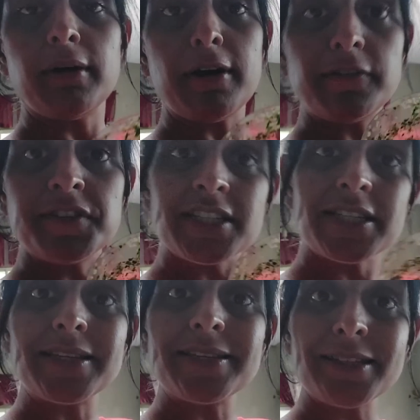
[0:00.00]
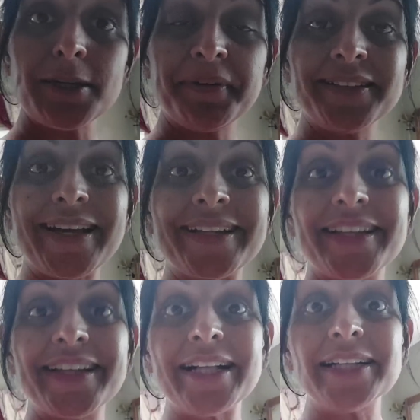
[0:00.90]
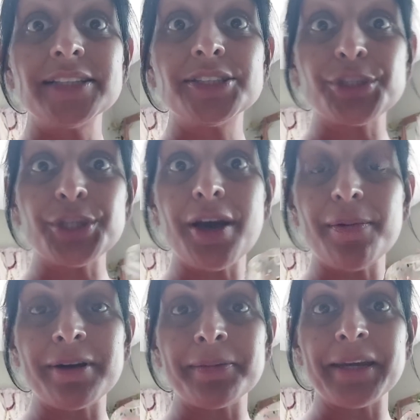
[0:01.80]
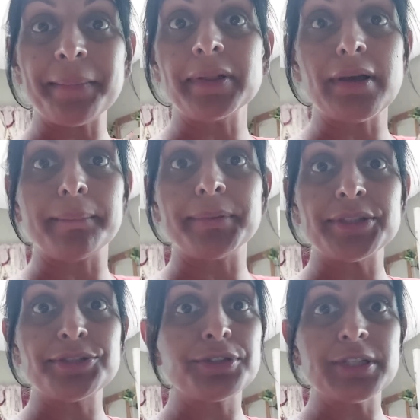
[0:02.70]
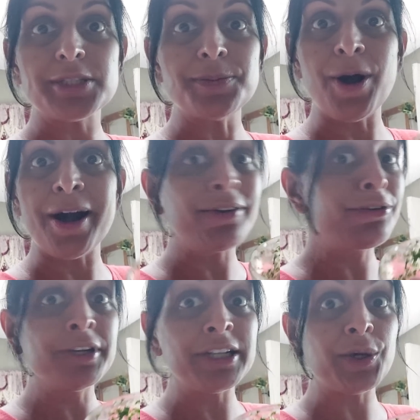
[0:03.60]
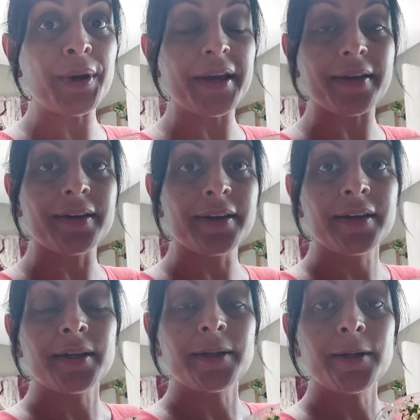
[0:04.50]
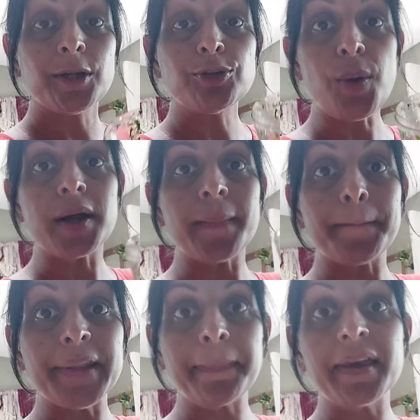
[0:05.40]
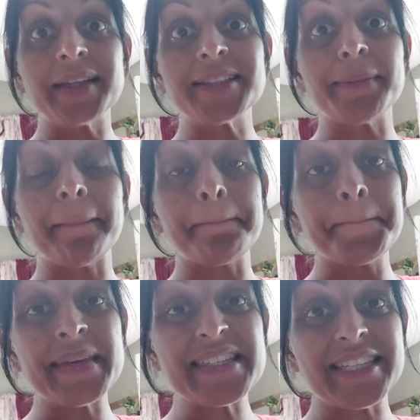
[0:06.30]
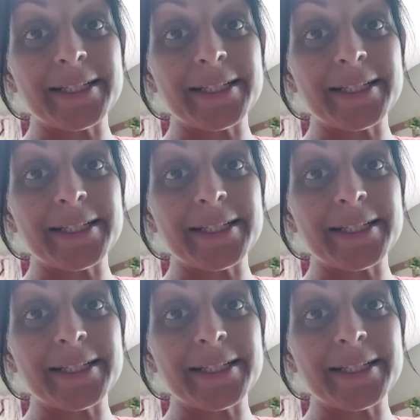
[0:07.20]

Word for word: of seasoning to the pot and then I'll show you how I make my dumplings real small, real quick. You don't want to blink because you might miss